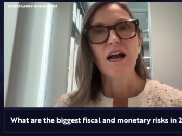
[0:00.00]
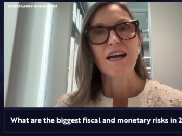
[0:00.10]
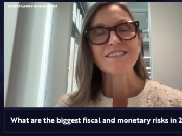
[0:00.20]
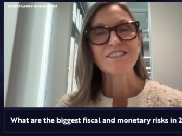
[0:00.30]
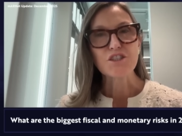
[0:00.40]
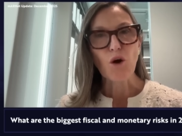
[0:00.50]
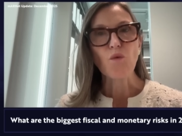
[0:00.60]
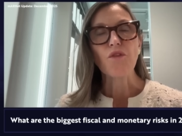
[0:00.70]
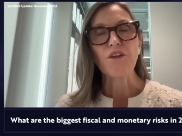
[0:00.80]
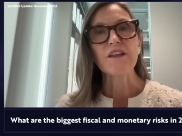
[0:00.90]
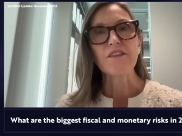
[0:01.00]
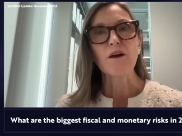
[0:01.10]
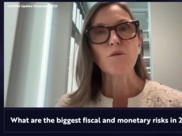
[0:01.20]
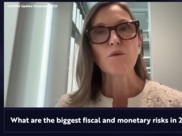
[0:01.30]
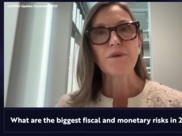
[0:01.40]
I don't think
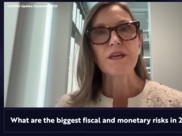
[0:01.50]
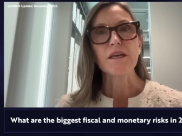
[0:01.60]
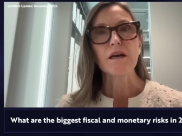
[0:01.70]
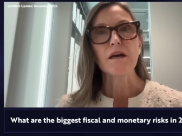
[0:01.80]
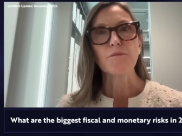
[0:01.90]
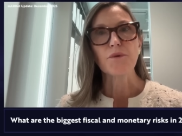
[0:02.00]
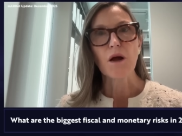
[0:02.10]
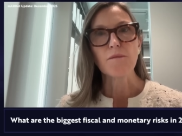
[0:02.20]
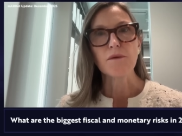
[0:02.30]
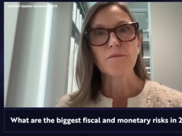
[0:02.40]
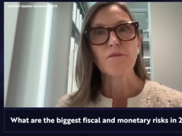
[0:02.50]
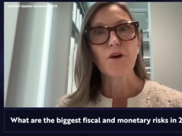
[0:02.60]
that will be a problem,